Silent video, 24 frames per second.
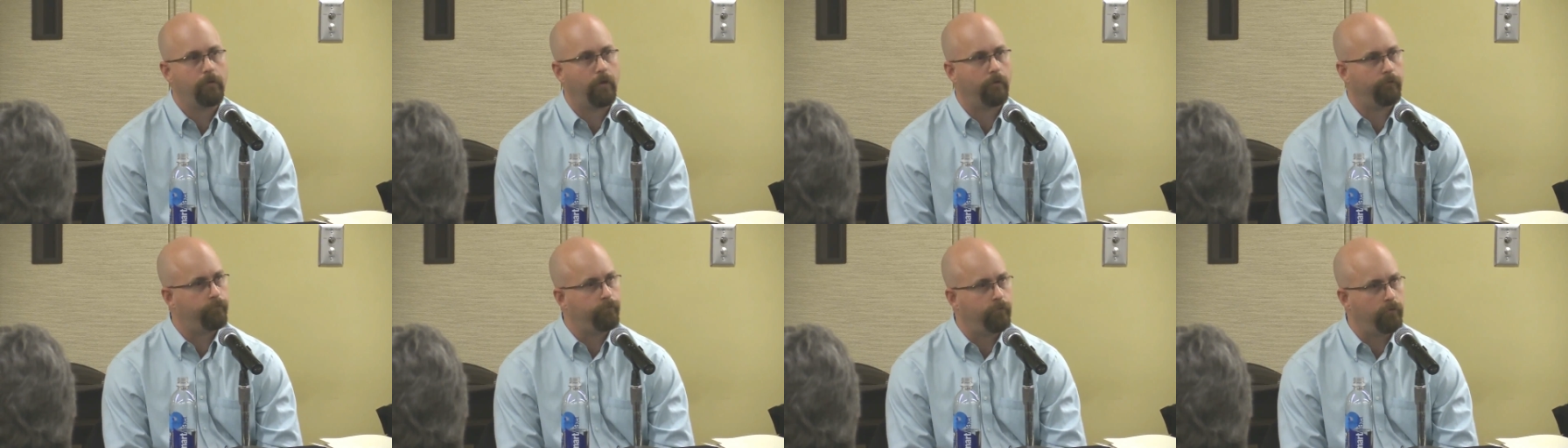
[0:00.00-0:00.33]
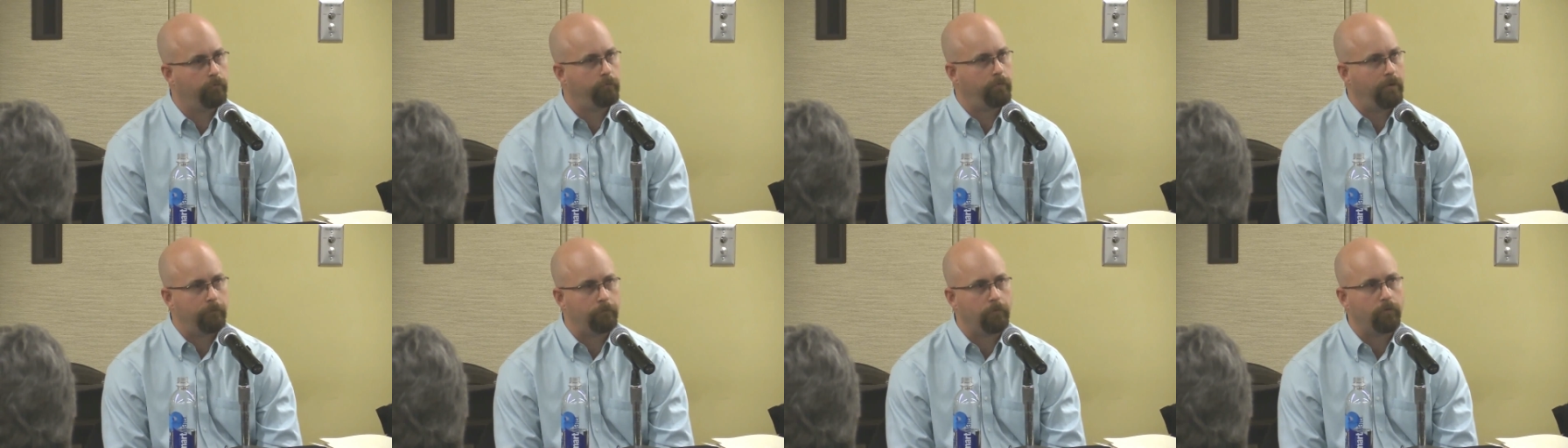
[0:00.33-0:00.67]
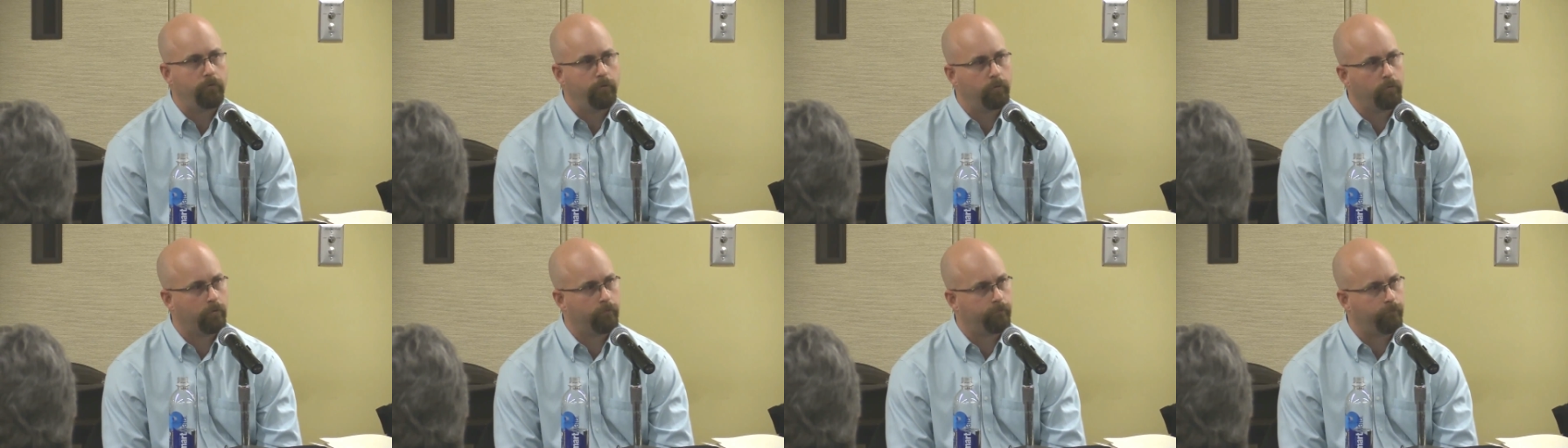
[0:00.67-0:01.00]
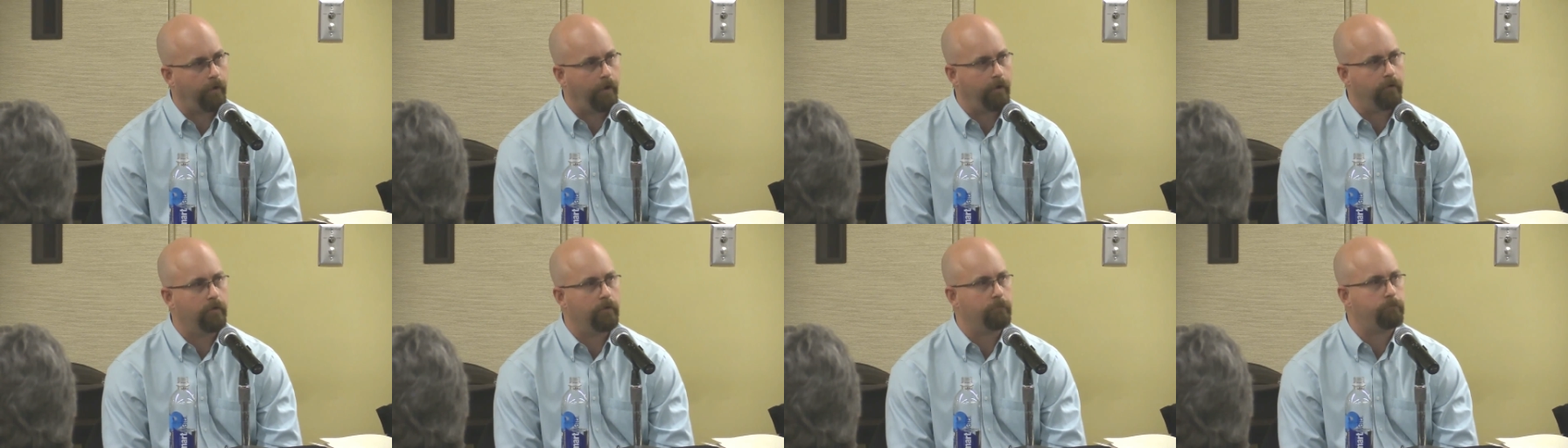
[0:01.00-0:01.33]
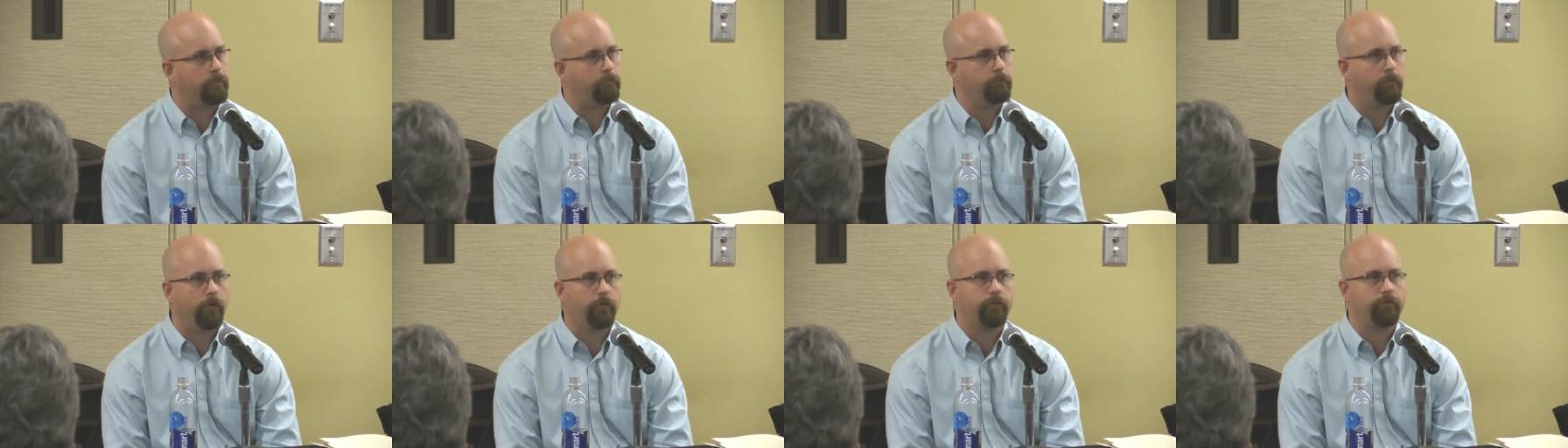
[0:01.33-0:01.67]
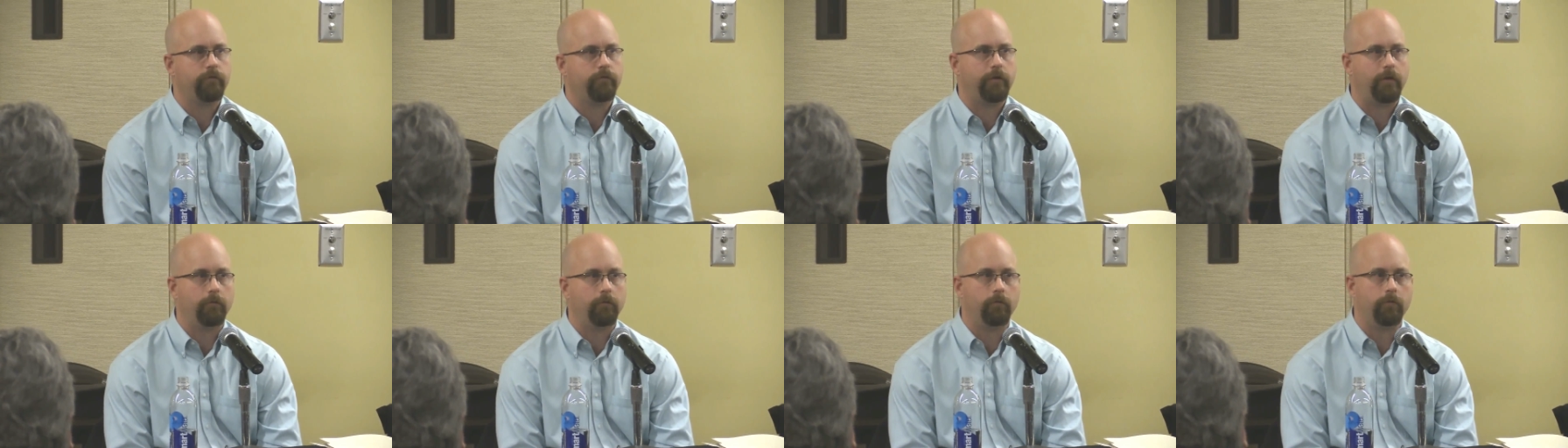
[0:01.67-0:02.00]
a few people who were violent, but
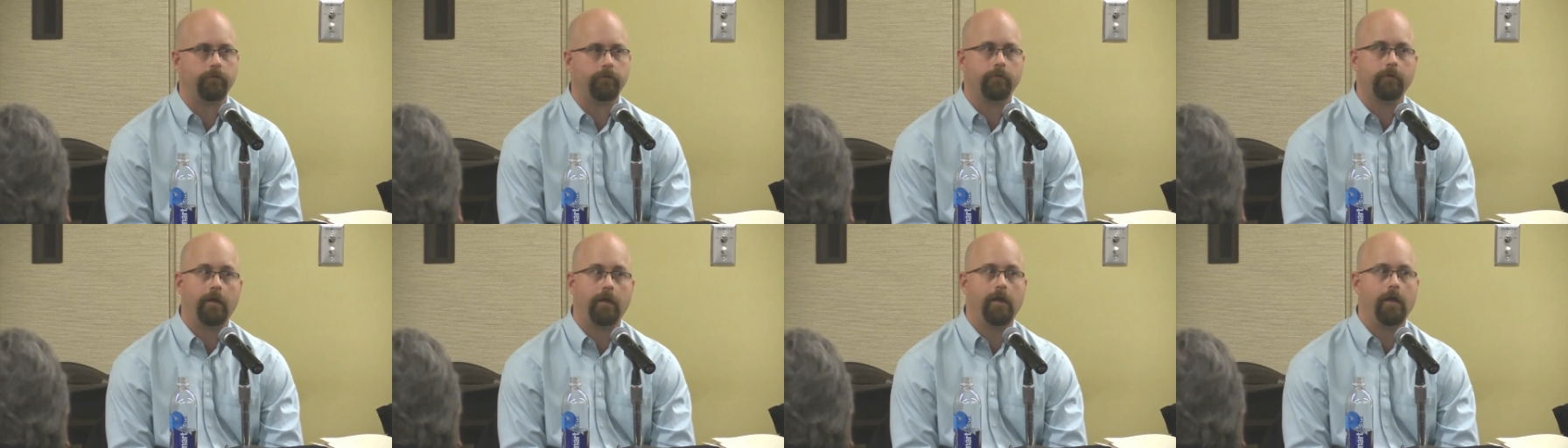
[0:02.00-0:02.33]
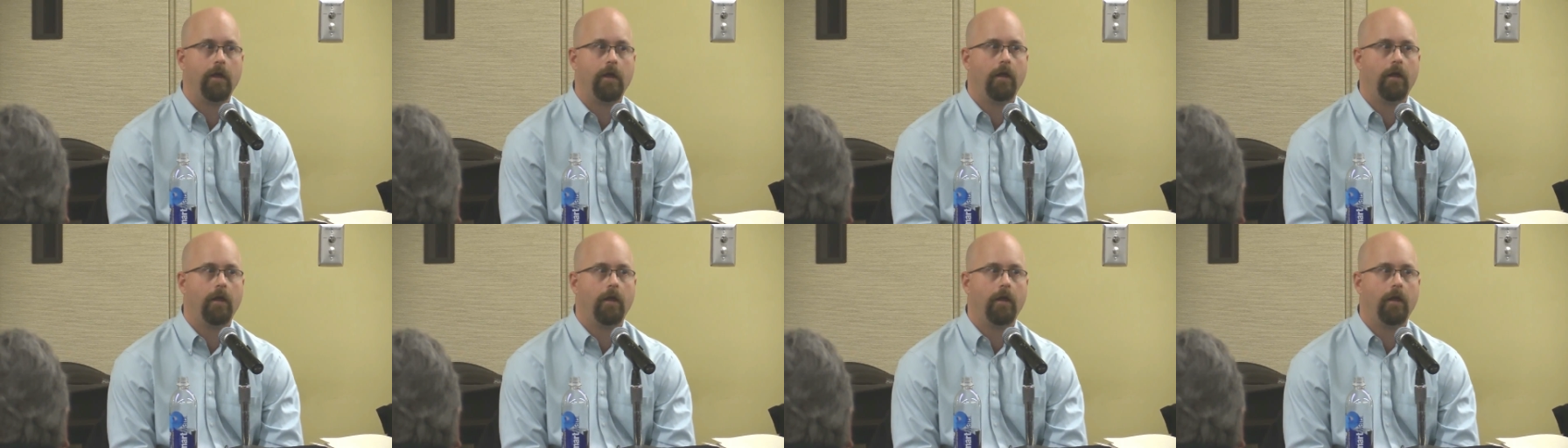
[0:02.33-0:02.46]
mostly it was